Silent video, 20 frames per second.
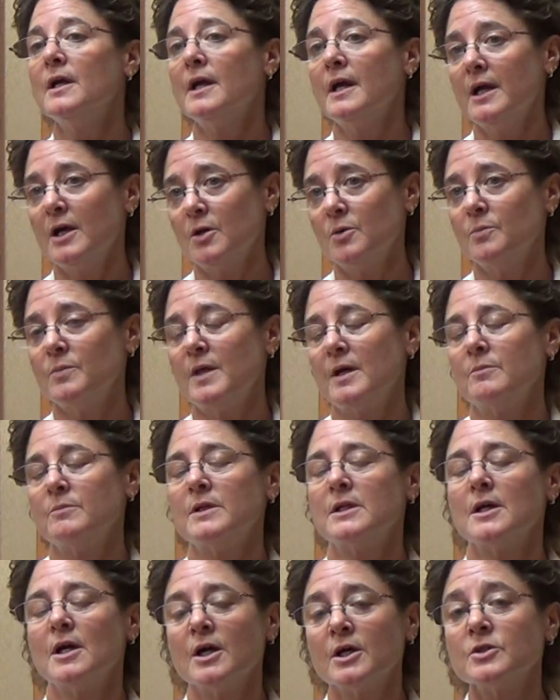help them
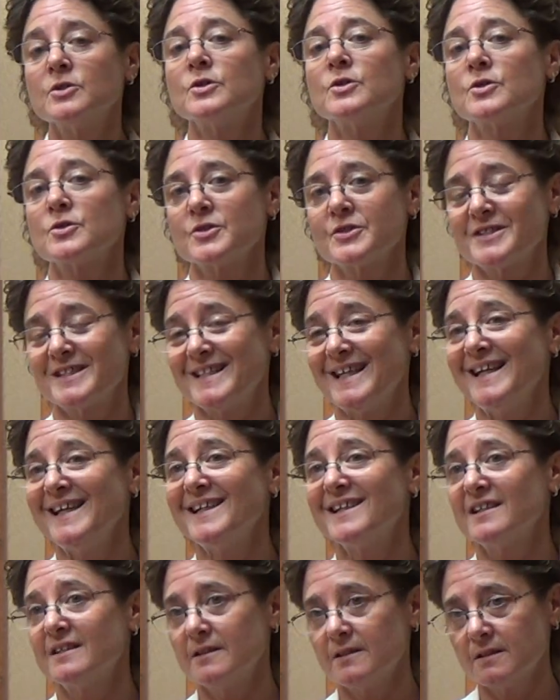and
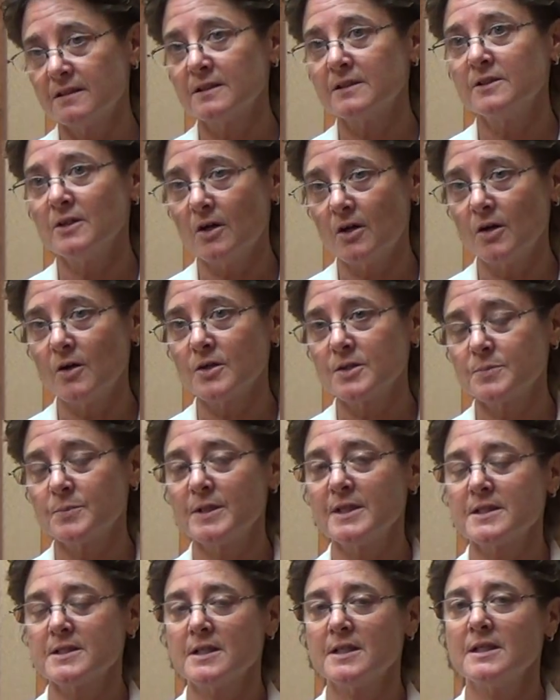understand the dogs,
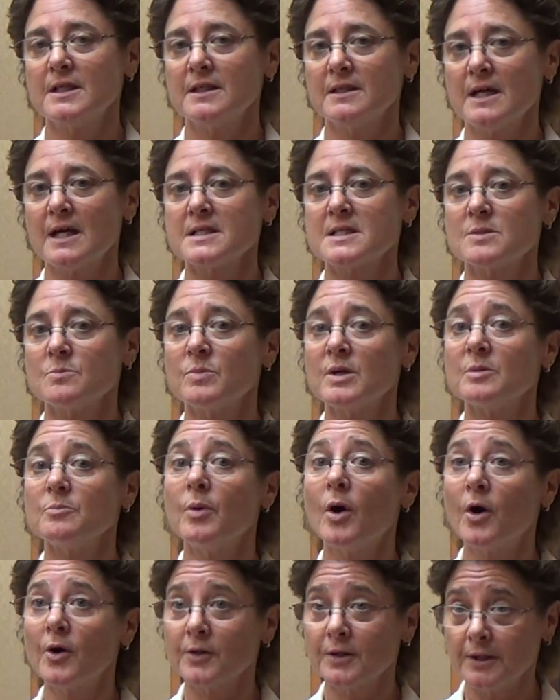because I think that's a big
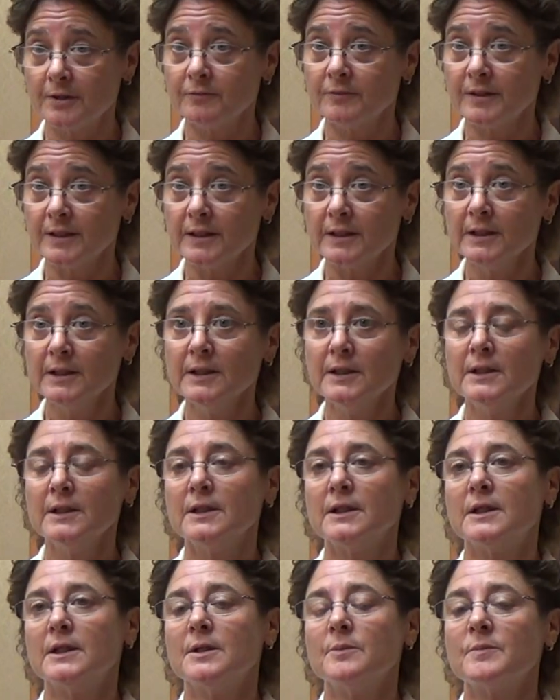part of it,
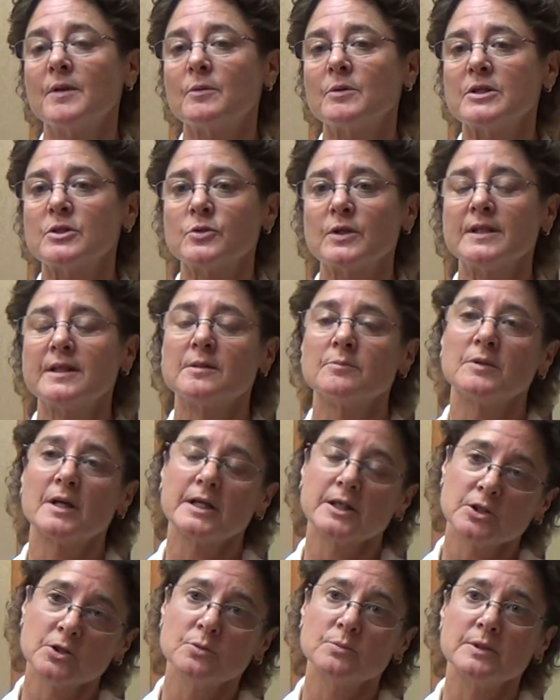that we treat them
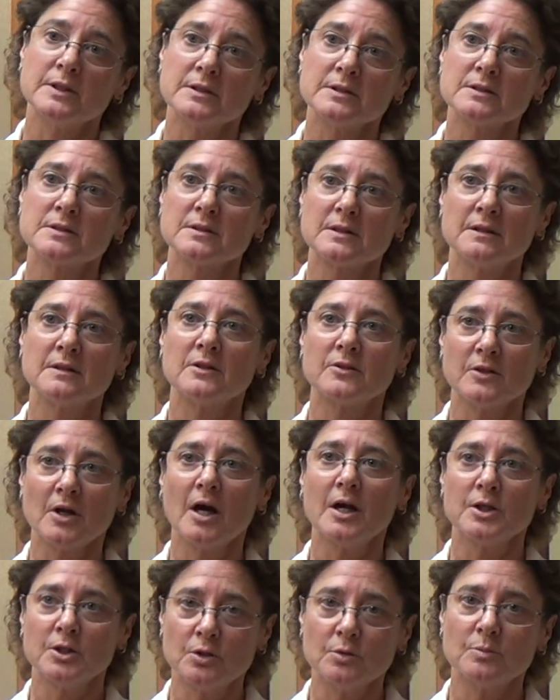like humans, and they're
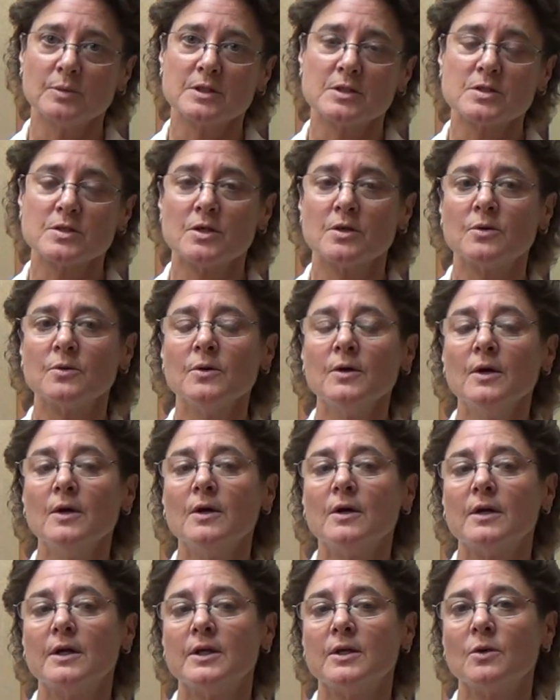not humans. So,
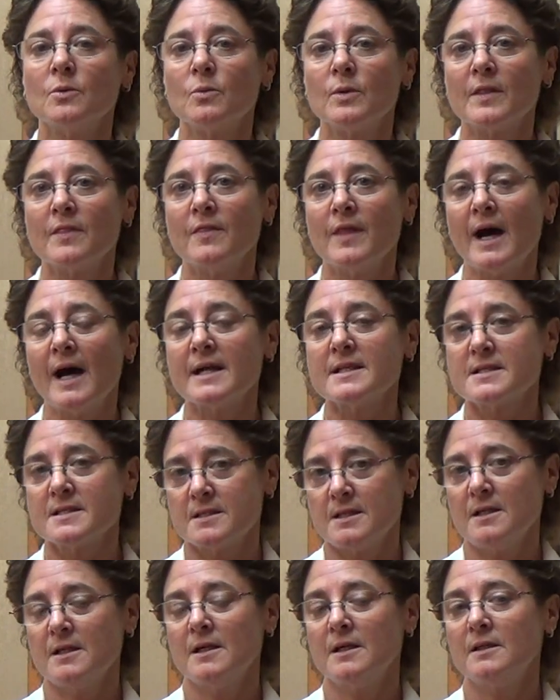with that
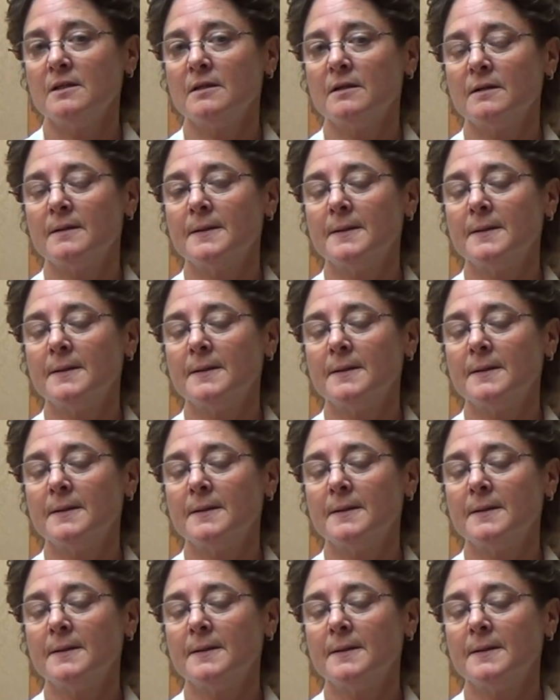said,